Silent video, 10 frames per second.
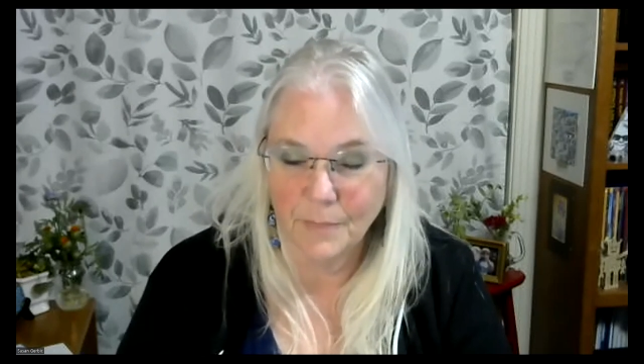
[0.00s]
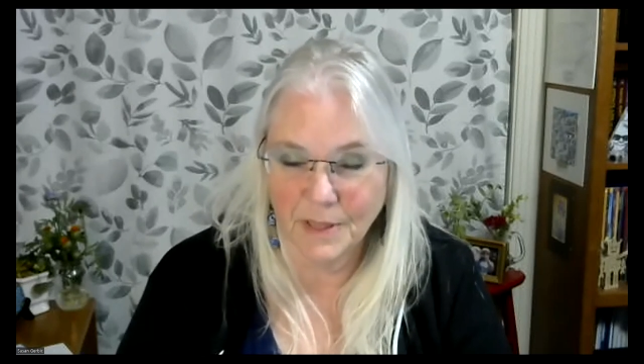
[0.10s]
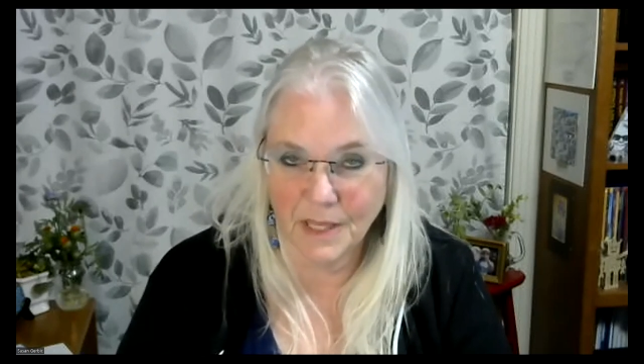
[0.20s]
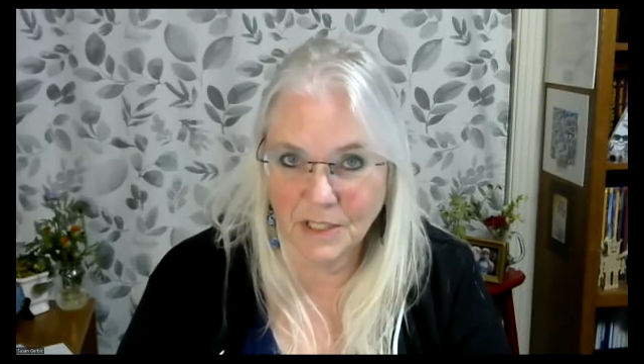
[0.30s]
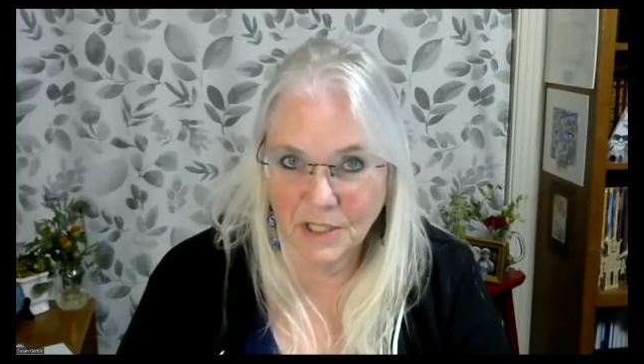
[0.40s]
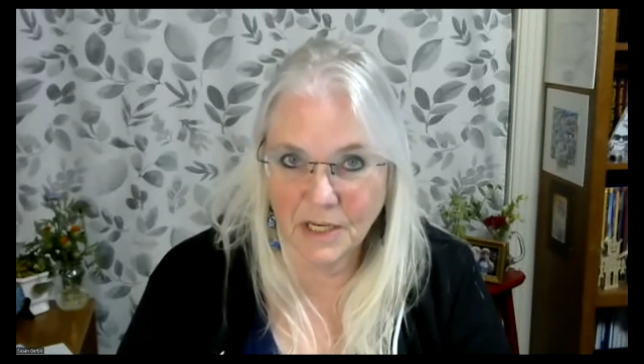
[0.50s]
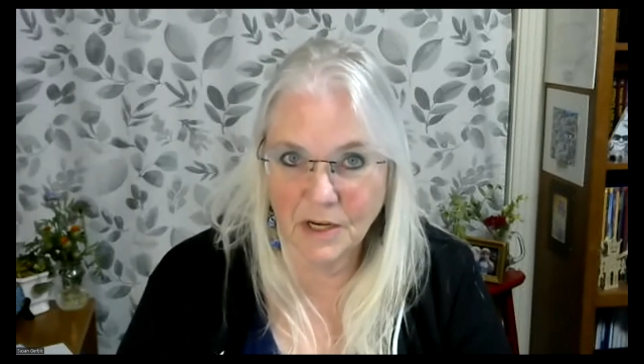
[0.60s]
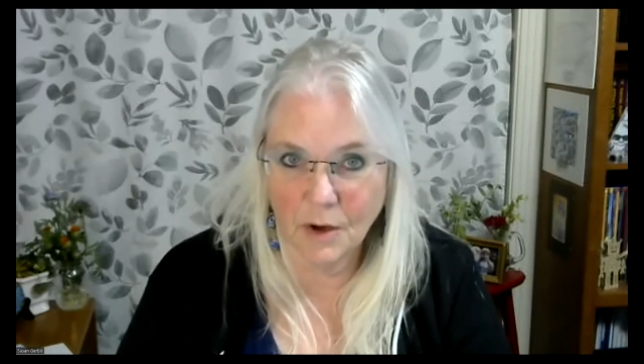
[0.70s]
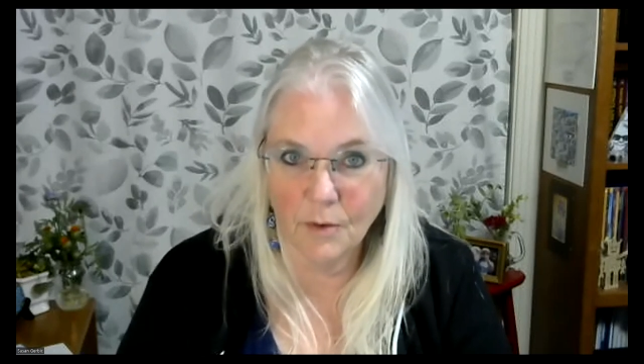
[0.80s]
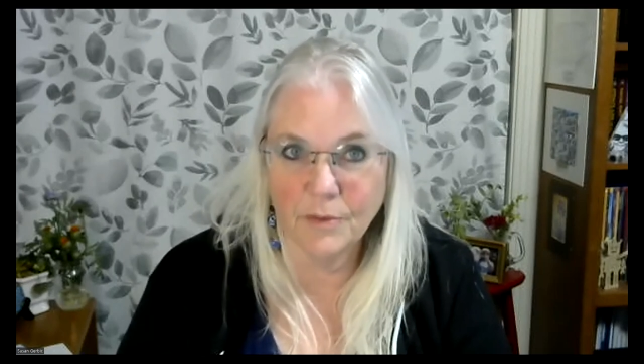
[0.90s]
but they did
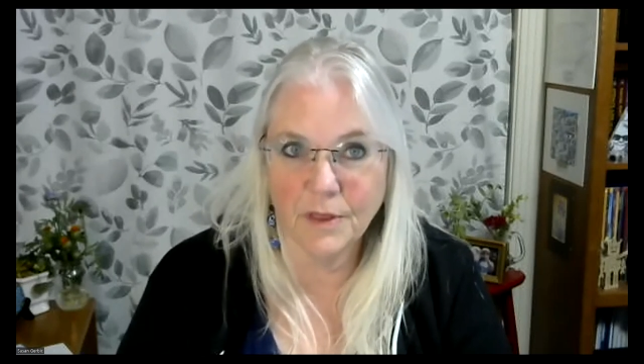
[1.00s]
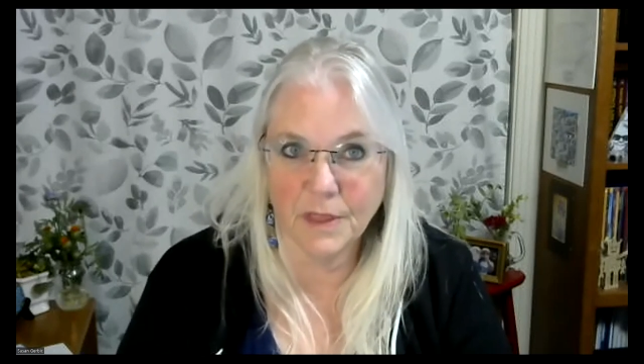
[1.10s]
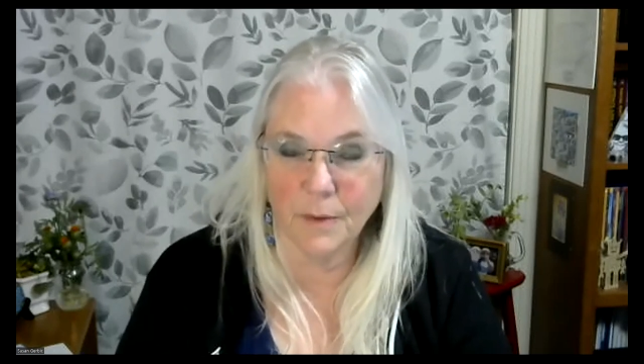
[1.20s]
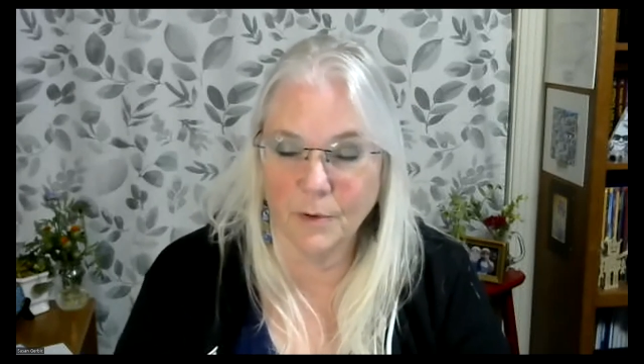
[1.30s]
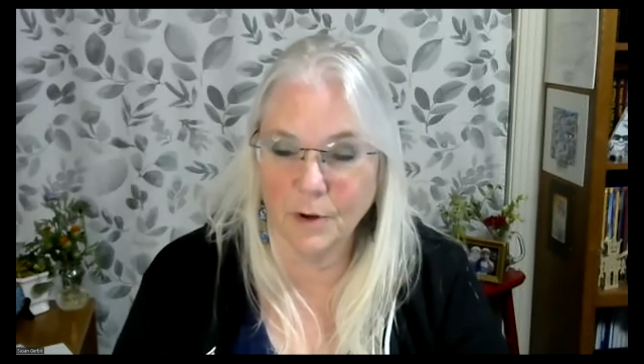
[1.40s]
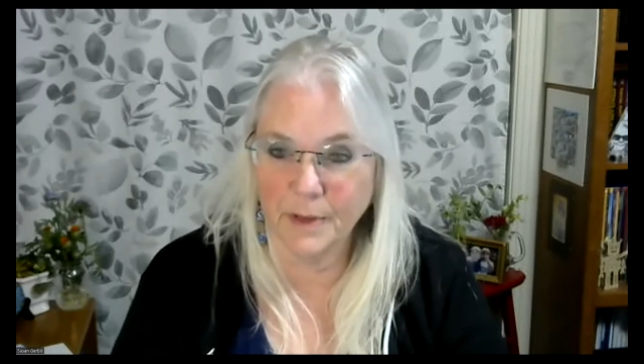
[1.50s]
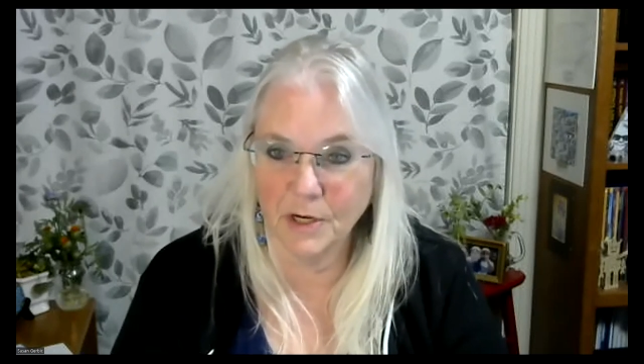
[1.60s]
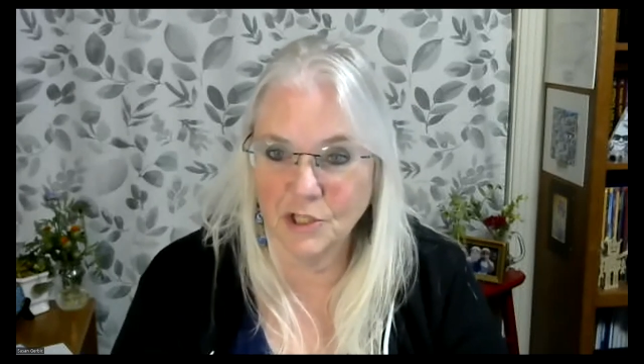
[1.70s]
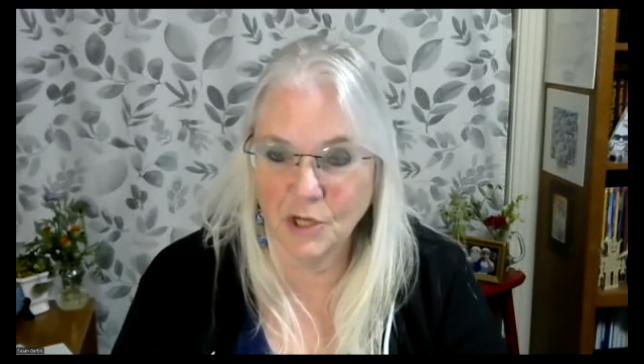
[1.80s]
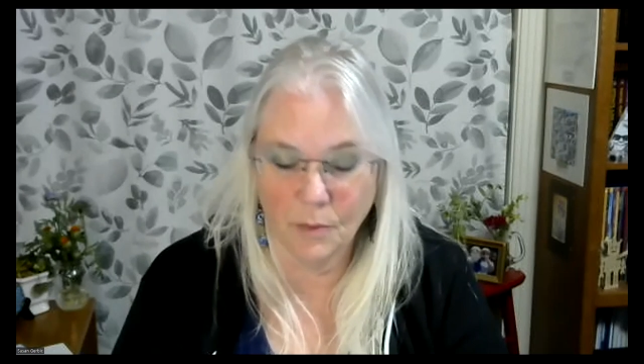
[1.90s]
know that they were going to be
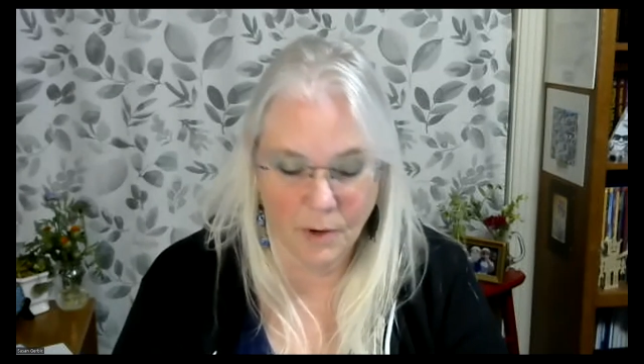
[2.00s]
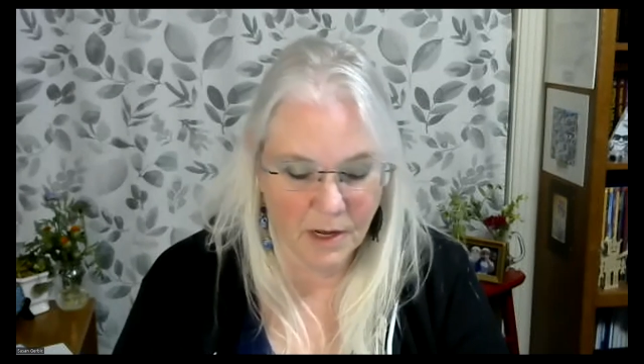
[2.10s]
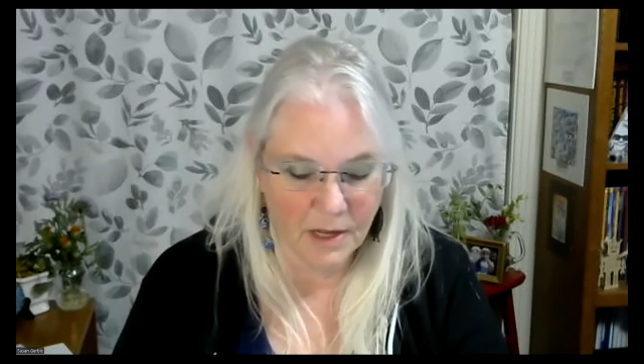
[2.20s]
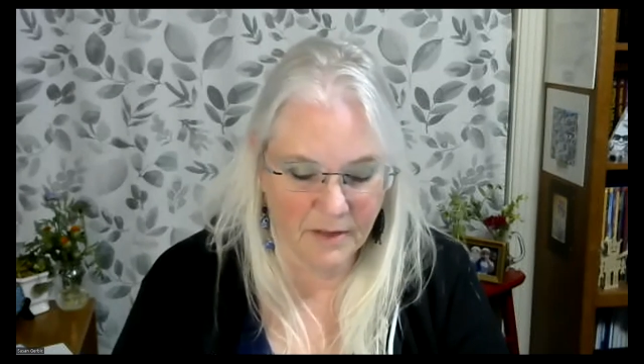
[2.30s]
on a show.